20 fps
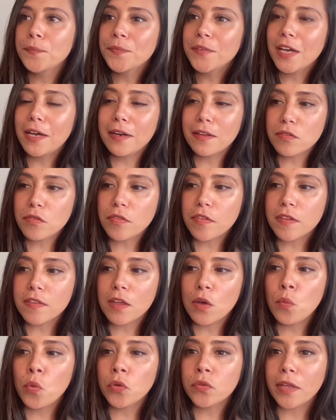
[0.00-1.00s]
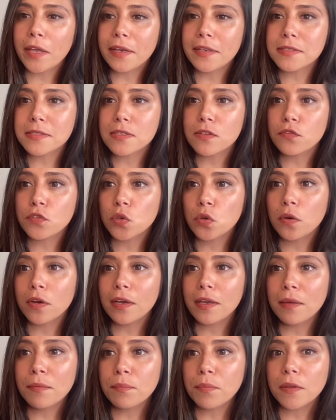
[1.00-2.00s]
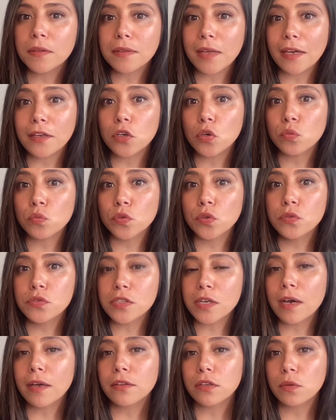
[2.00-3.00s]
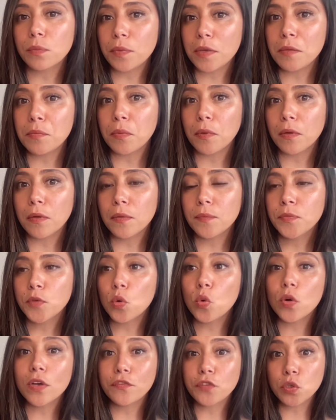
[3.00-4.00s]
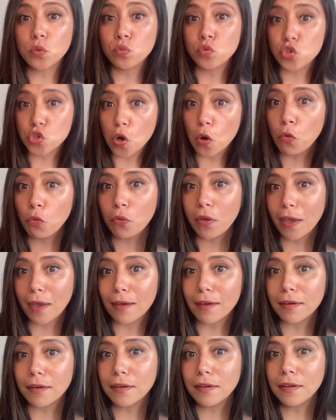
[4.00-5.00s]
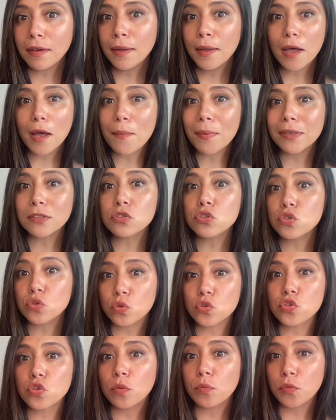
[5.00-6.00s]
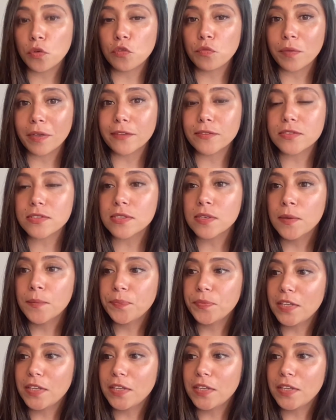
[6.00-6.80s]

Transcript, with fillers: Another thing they won't like is if you're impolite or rude to other people, or if you don't care about social movements.